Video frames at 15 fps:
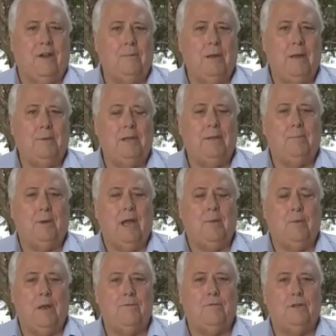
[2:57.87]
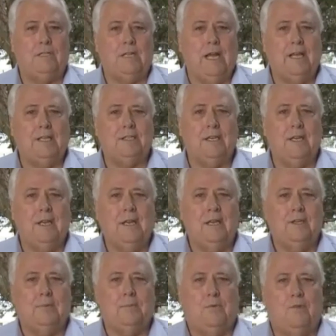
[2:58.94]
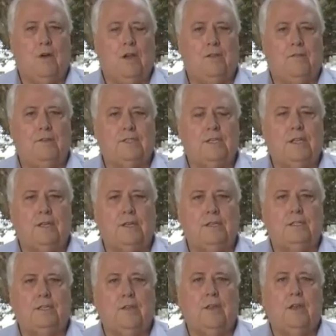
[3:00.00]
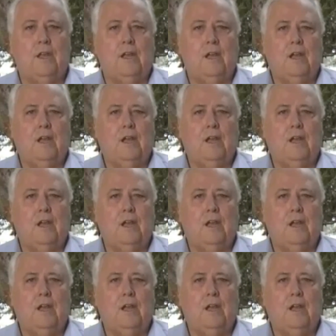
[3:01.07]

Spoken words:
I'm happy to pay whatever it takes to provide the facilities so that